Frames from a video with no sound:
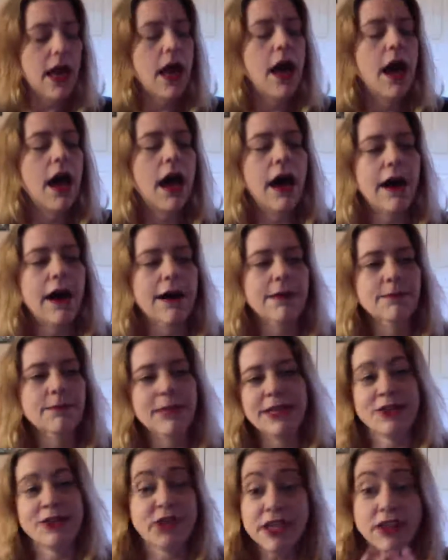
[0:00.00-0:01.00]

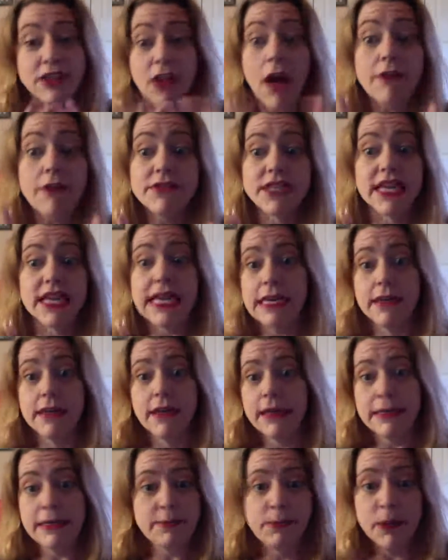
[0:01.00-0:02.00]
And she loves it.
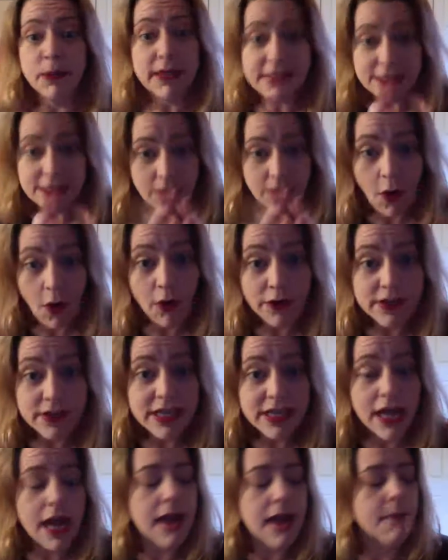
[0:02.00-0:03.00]
It plays it all the
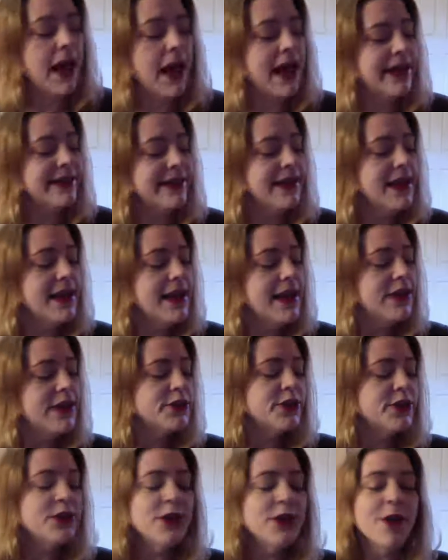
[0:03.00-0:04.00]
time. And she
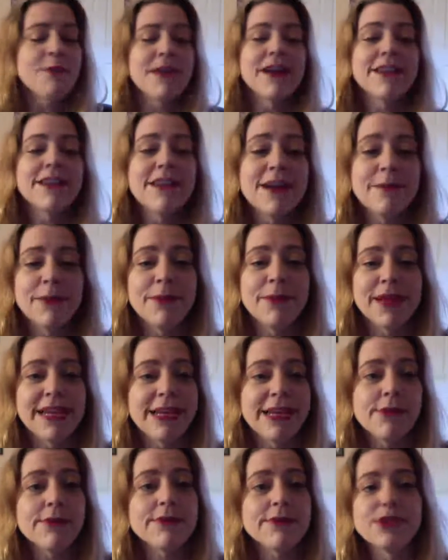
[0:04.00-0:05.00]
saw me online playing
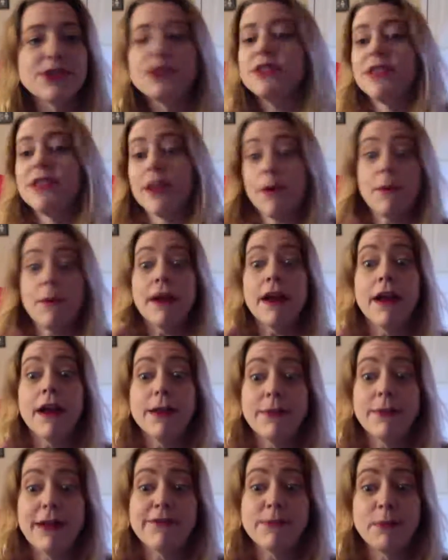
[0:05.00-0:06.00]
Heroes, and she's like, oh my God,
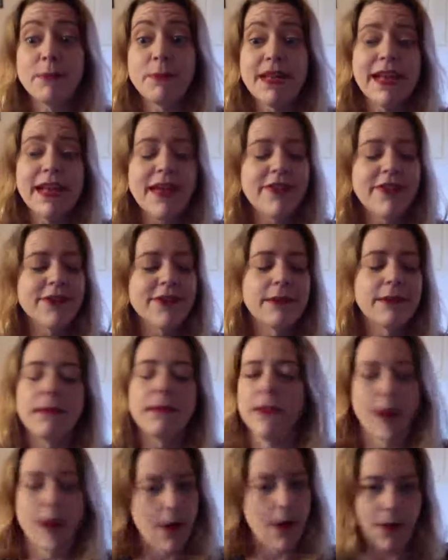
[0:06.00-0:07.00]
we have to play together. And I'm like,
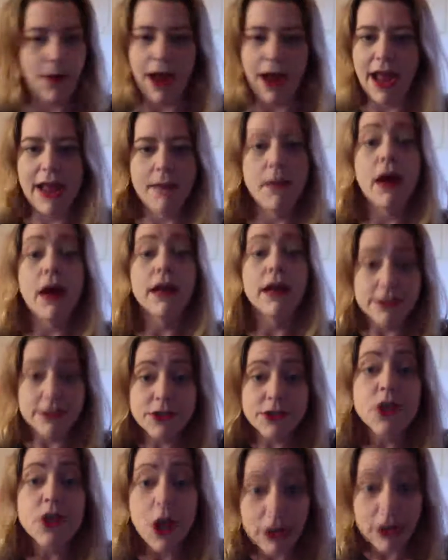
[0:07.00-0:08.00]
no, I am
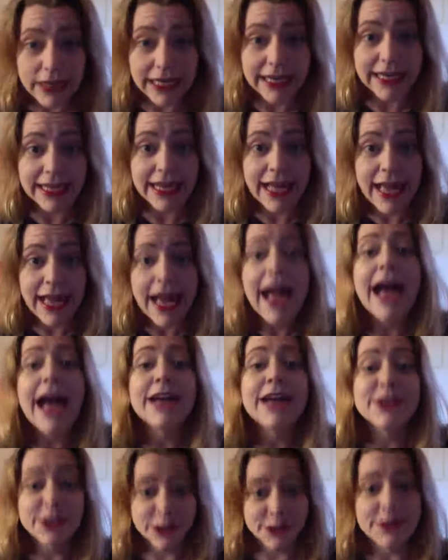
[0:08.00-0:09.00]
uninstalling
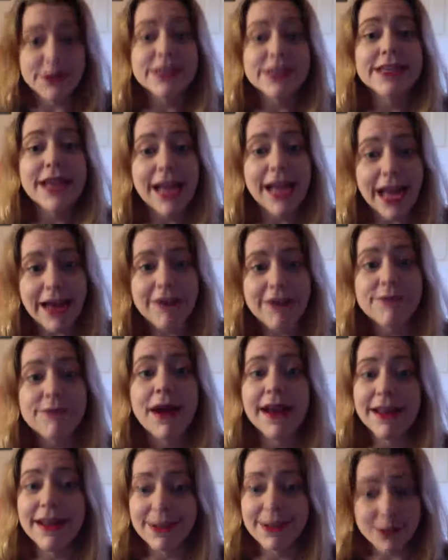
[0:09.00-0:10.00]
as soon as I have my
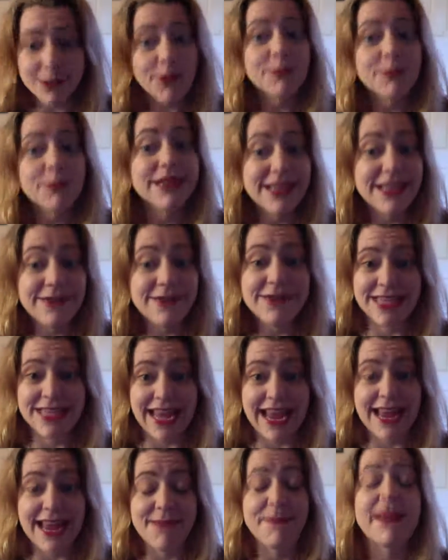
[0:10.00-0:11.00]
adorable Diva
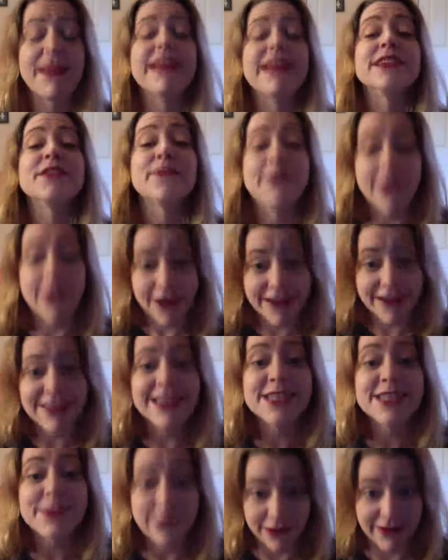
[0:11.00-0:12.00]
skin, because fuck
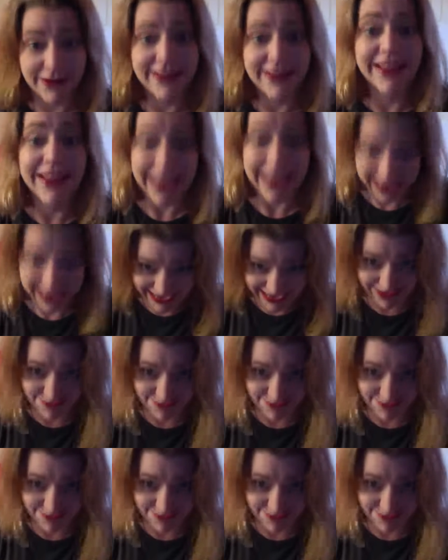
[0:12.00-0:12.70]
this fucking game.